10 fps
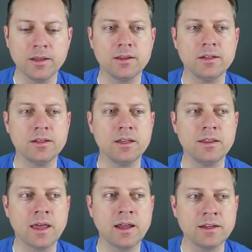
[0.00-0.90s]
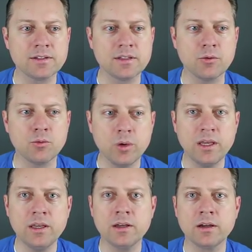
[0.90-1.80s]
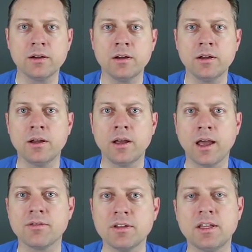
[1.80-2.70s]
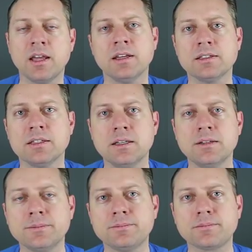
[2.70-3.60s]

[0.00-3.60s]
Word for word: that, and that is that we have the tendency